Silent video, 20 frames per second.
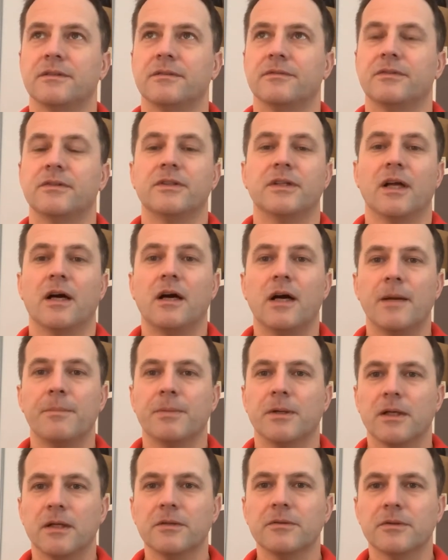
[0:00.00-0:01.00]

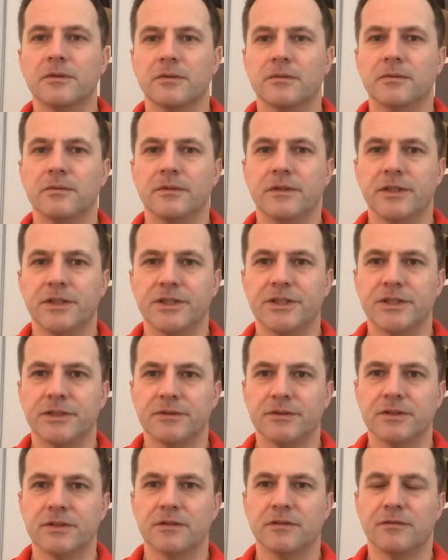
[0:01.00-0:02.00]
hyper-local
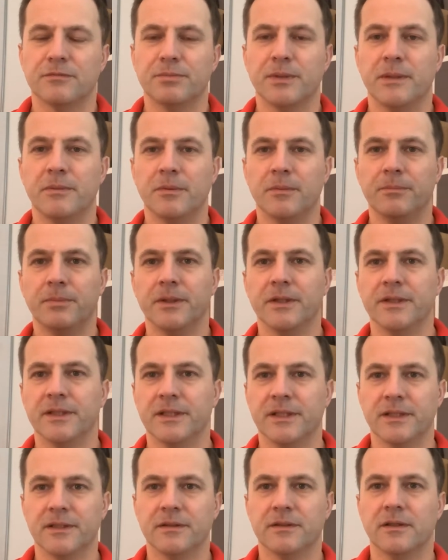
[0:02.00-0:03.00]
issues of people
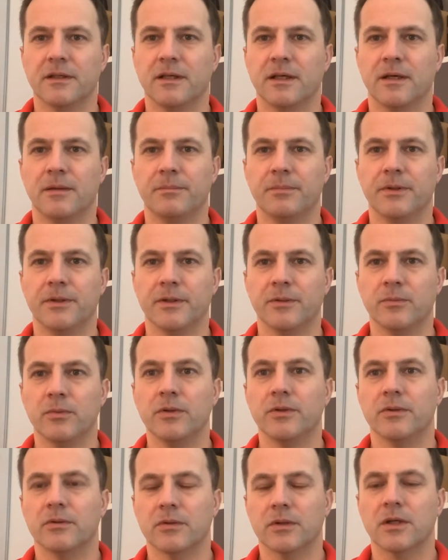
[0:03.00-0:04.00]
burning wood
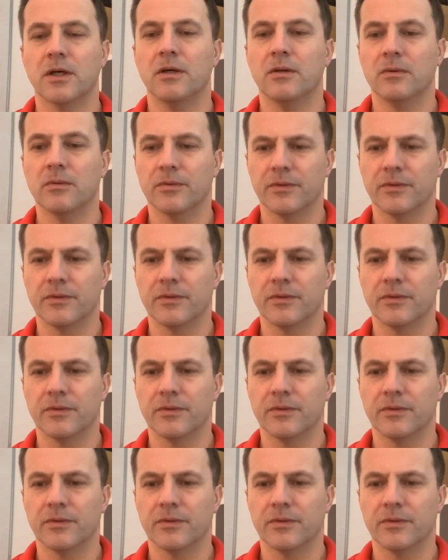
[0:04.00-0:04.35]
or coal.